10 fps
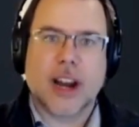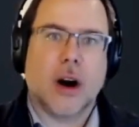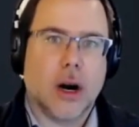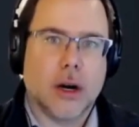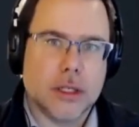
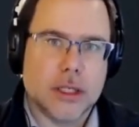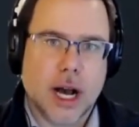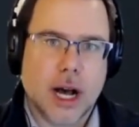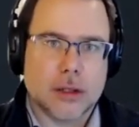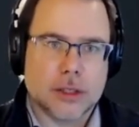hard
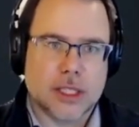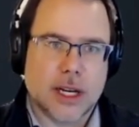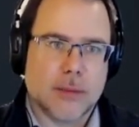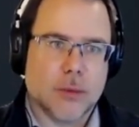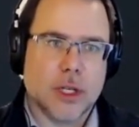dollars that
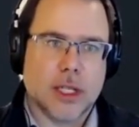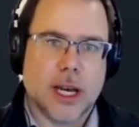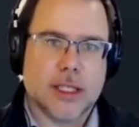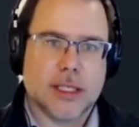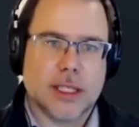I'm
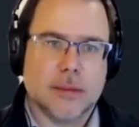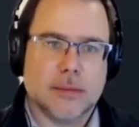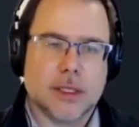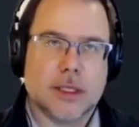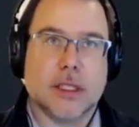realizing in the
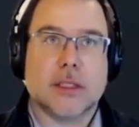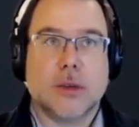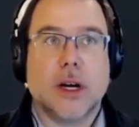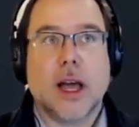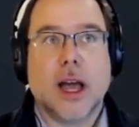business.
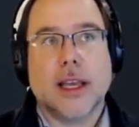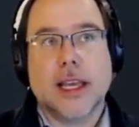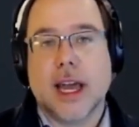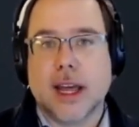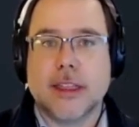Well,
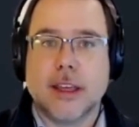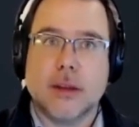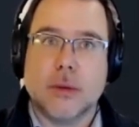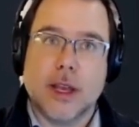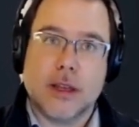again, I think
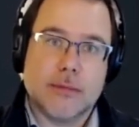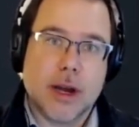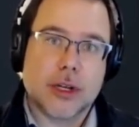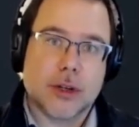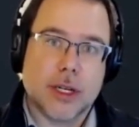the way you measure it